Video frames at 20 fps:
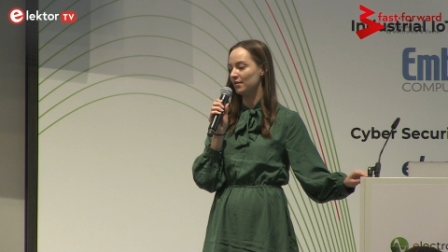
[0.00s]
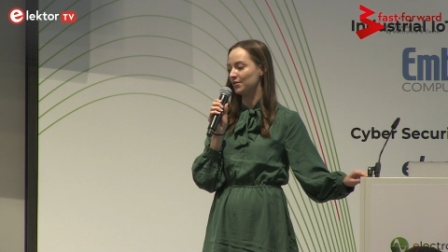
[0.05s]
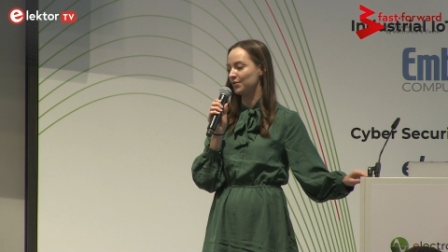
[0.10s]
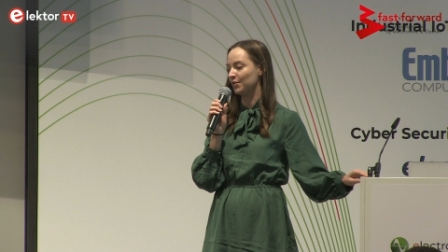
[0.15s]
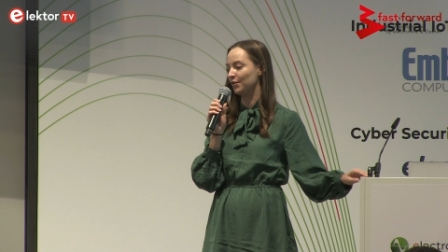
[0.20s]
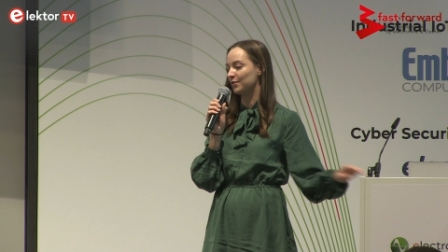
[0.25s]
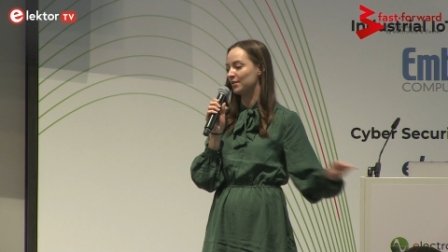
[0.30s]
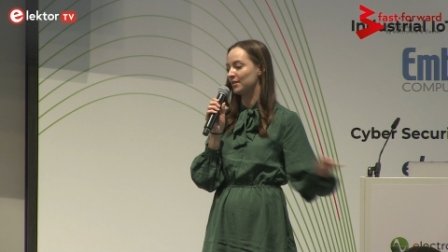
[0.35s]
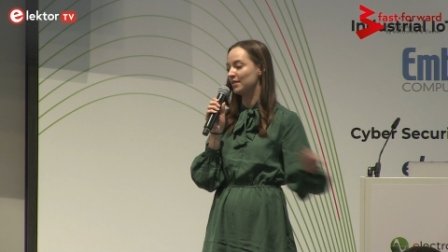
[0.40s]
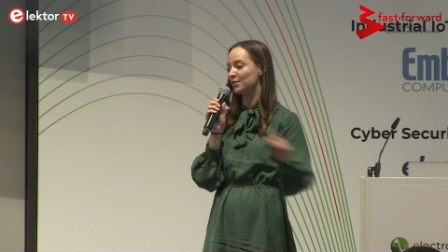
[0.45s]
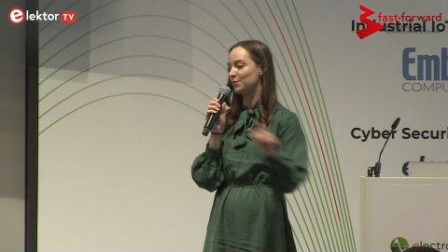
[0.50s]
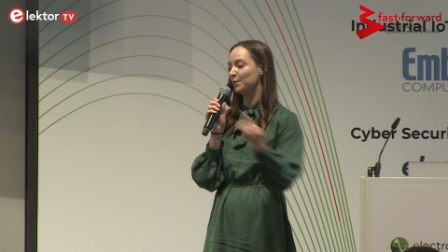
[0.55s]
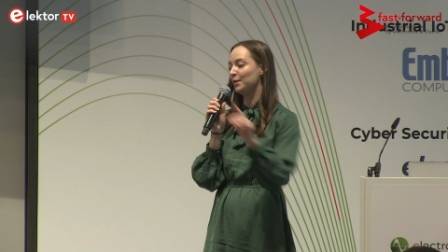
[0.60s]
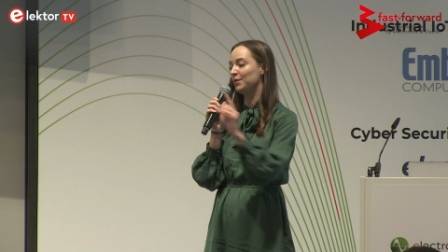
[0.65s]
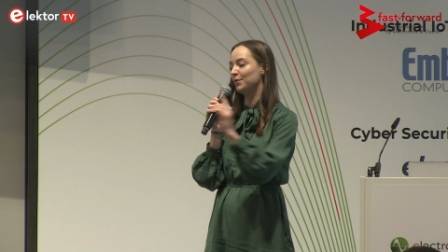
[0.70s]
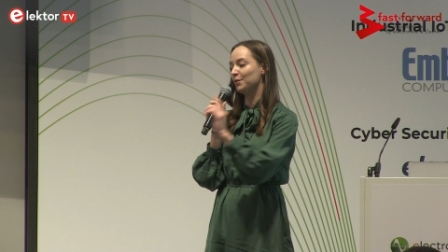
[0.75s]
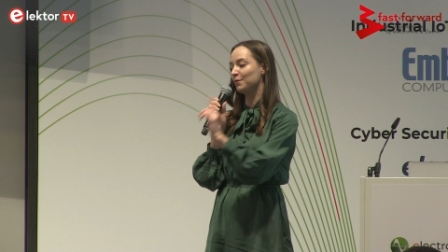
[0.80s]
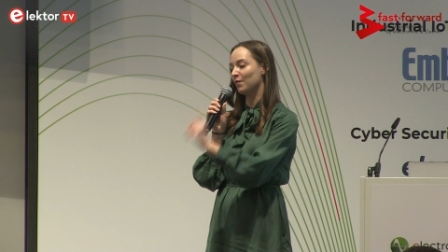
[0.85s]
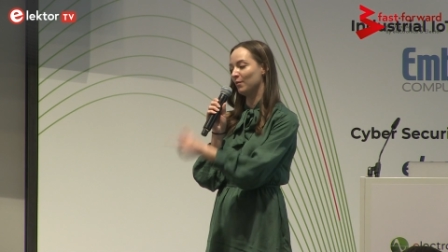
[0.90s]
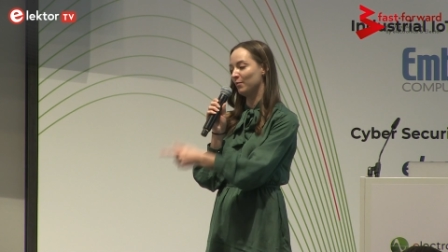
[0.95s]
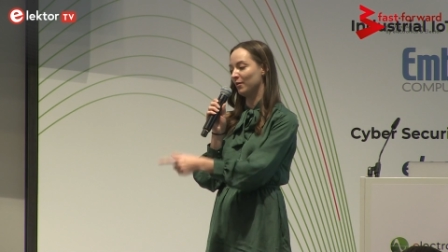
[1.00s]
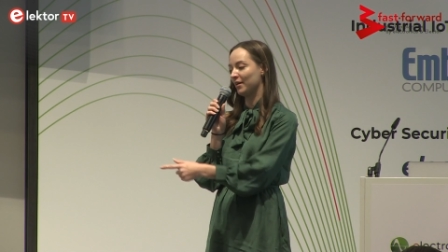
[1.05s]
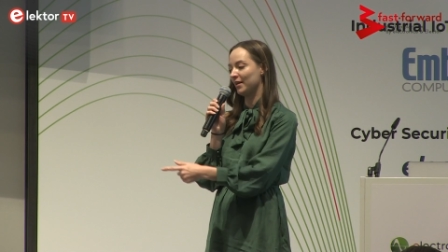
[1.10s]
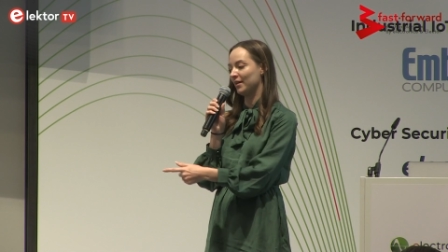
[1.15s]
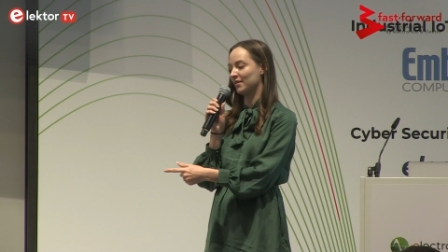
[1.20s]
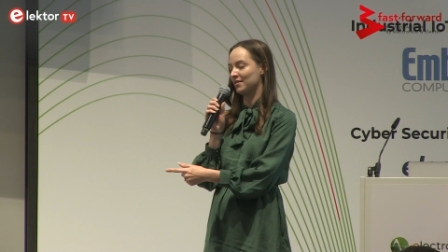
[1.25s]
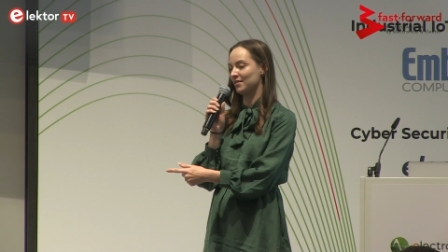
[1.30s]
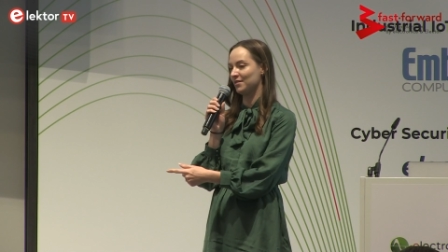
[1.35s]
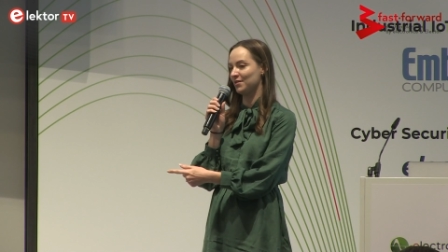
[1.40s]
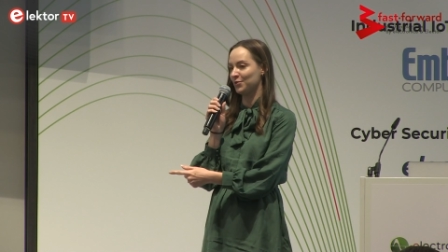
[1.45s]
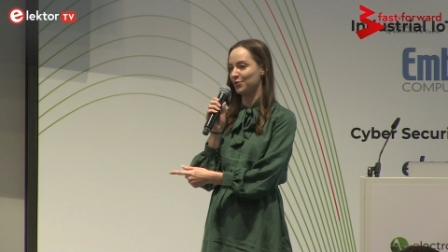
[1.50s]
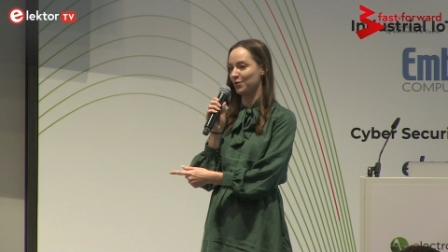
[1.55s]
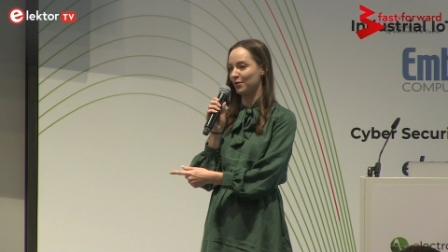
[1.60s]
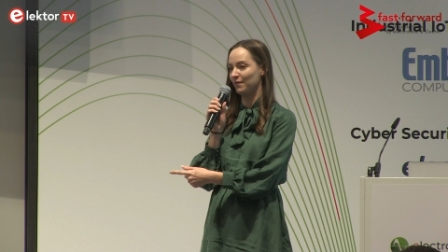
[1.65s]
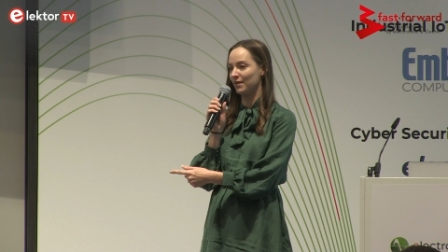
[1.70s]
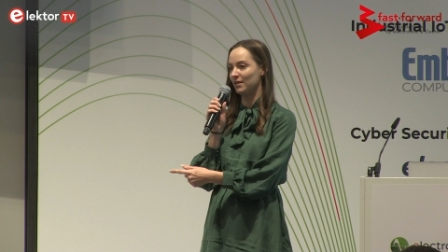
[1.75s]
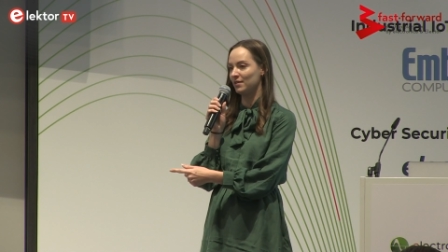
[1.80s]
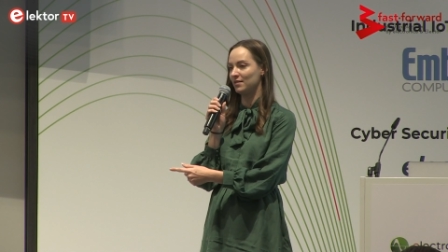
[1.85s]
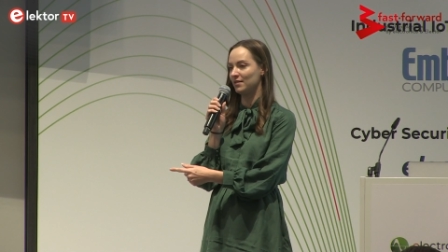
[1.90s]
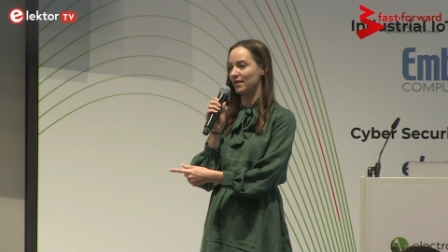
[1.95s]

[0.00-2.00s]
So since we do robotics as a service,